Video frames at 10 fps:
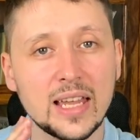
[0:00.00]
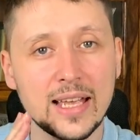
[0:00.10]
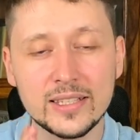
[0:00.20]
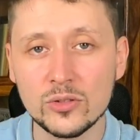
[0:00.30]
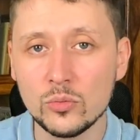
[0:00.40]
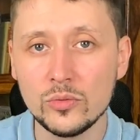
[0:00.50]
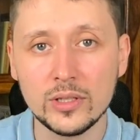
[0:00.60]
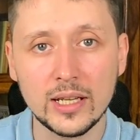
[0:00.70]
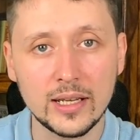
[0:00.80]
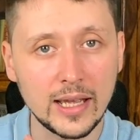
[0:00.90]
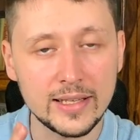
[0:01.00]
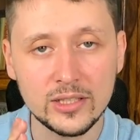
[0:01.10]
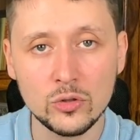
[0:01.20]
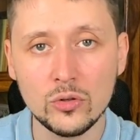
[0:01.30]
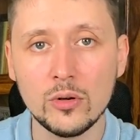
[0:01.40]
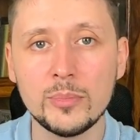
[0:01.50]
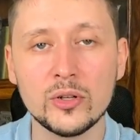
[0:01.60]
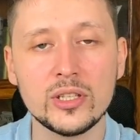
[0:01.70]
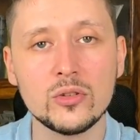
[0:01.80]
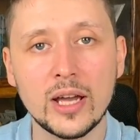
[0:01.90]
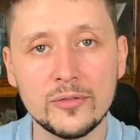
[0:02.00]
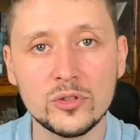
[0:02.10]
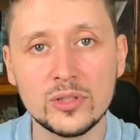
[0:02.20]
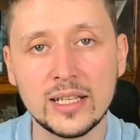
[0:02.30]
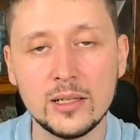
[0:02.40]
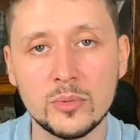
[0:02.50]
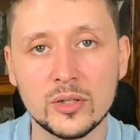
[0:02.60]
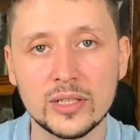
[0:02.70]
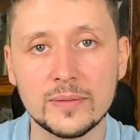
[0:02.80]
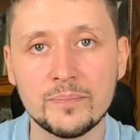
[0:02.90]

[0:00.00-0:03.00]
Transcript: as soon as you know about it, you have to tell about it.